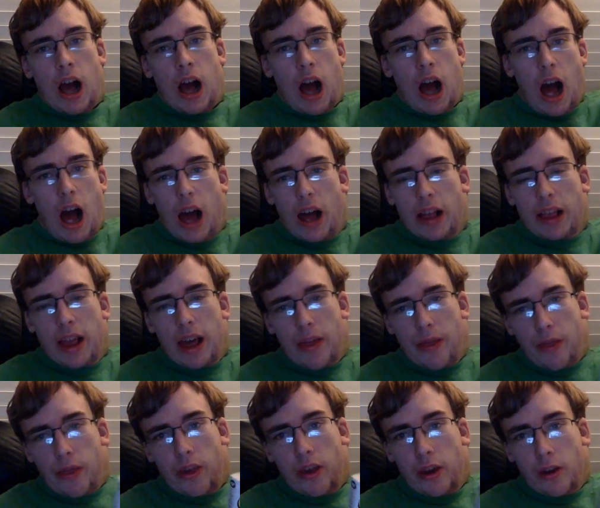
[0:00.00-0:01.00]
I
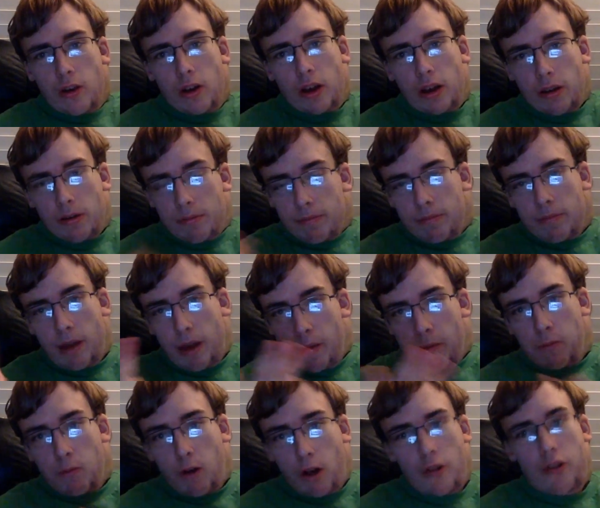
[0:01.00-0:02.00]
definitely am
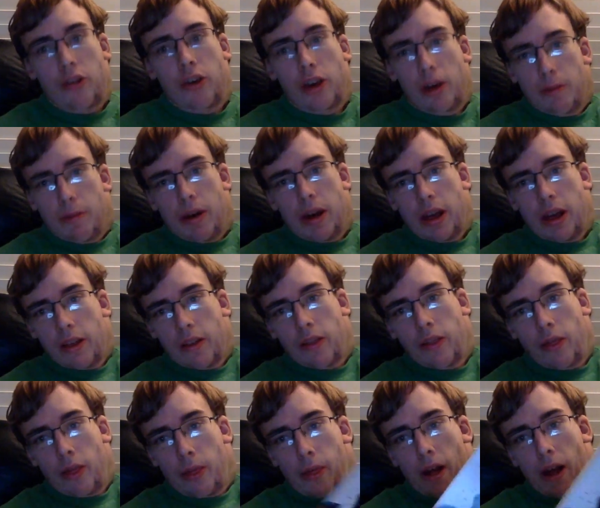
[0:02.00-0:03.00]
rushing a bit.
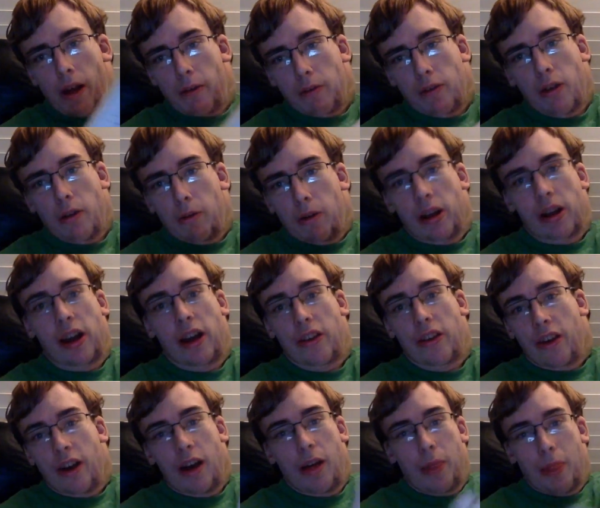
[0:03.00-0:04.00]
I mean, I really want to catch it
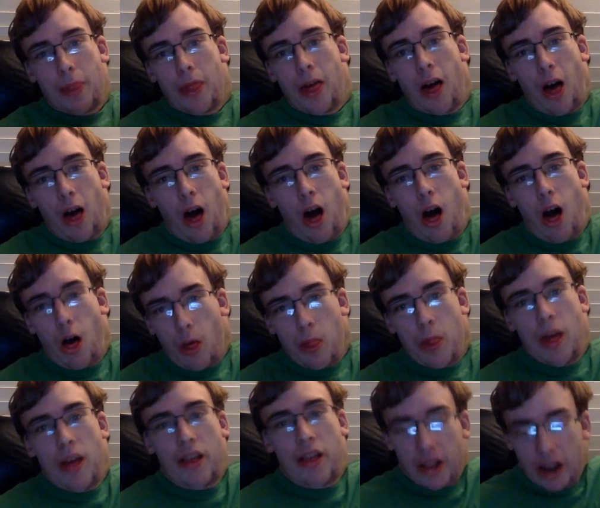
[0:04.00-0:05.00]
up. I'll admit
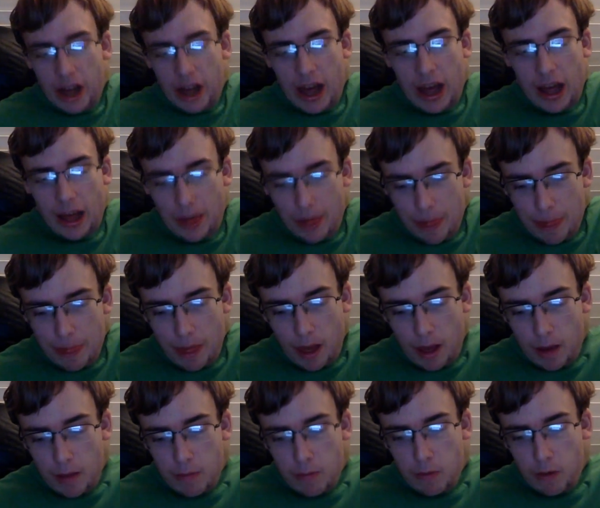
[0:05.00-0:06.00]
to that.
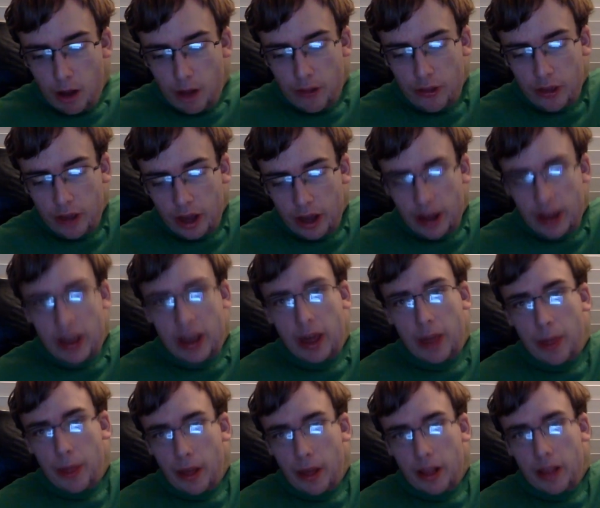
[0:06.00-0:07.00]
I'm rushing. I'm
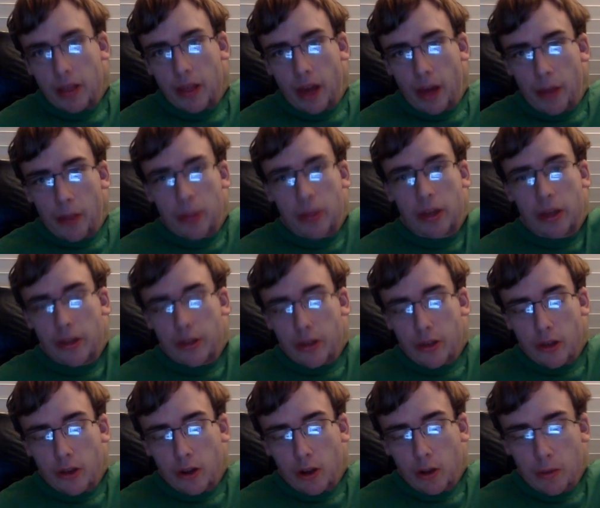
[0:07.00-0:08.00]
skipping a
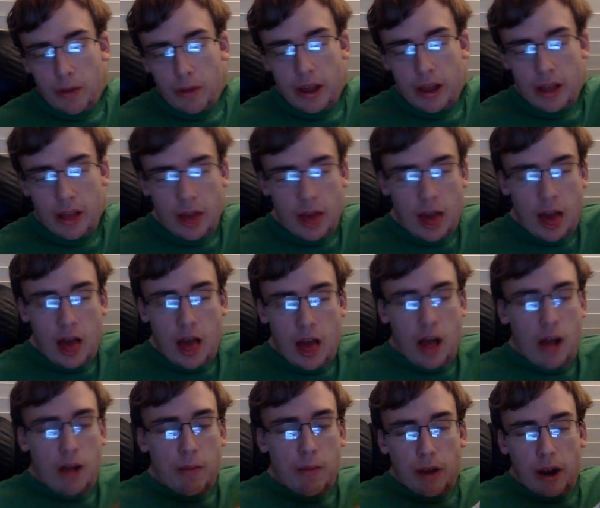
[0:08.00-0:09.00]
little bit.
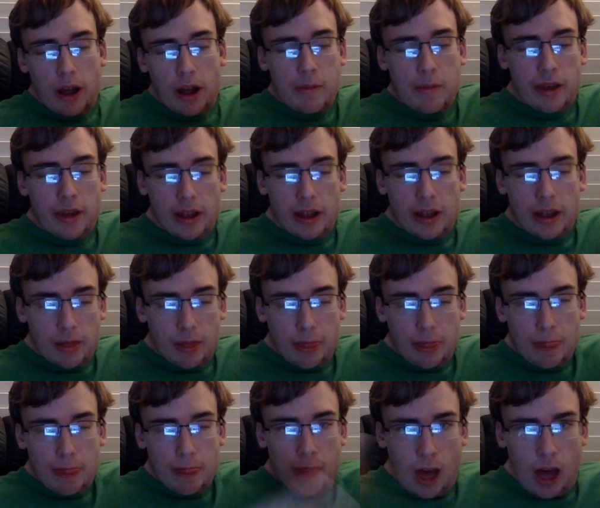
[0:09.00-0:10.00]
But I mean,
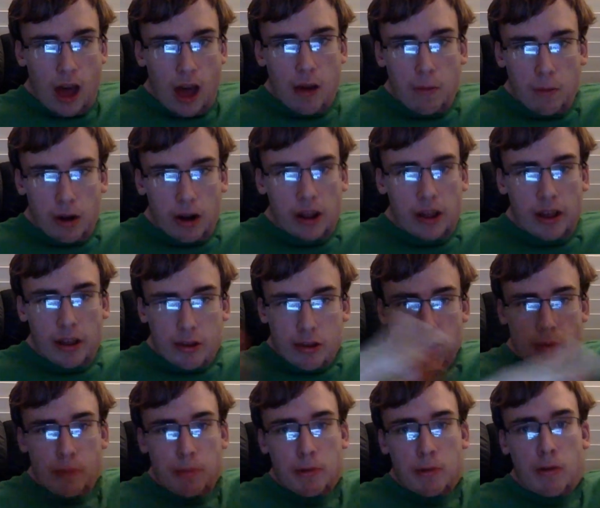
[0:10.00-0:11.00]
I want to catch
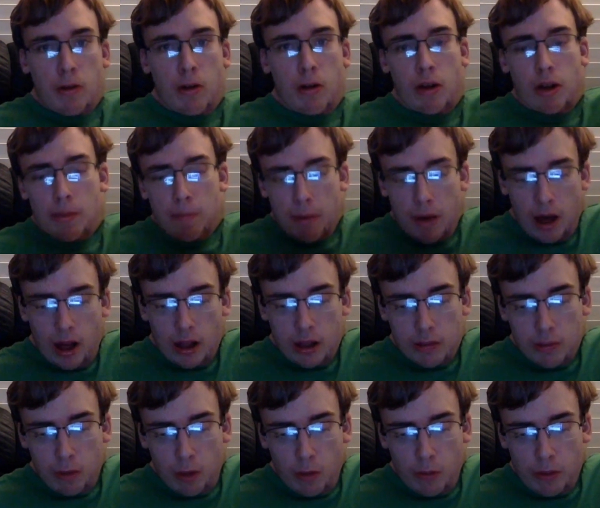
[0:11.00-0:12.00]
up as quickly as
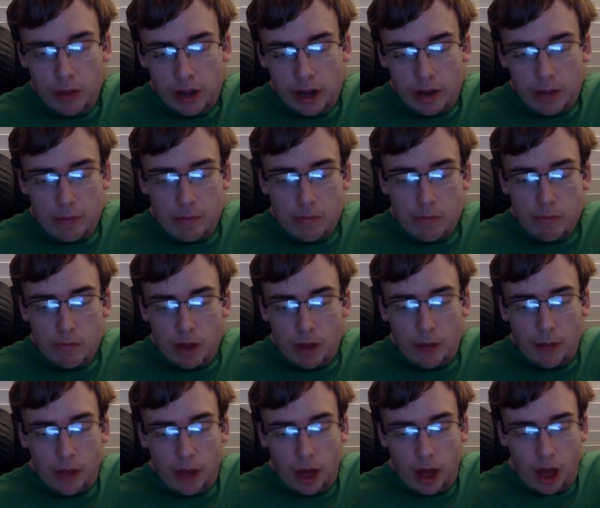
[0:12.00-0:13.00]
possible because
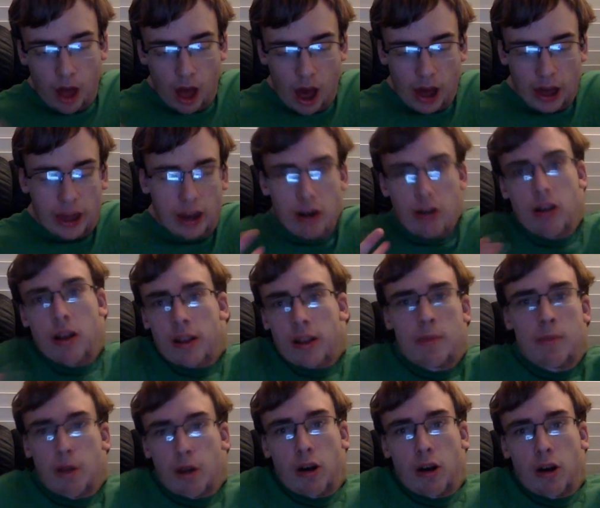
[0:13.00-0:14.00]
I hear nothing
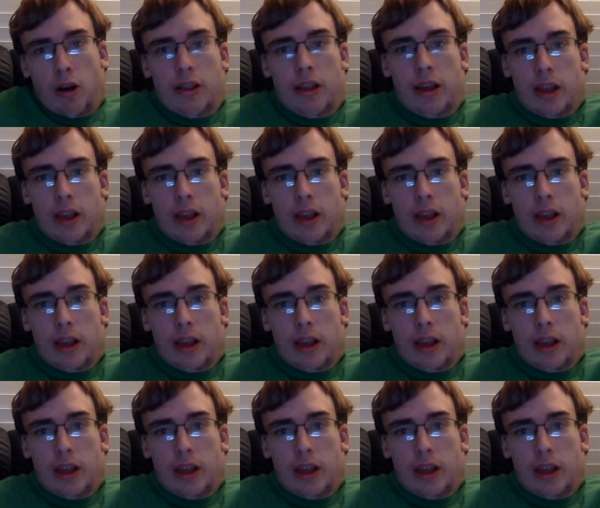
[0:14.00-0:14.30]
but good things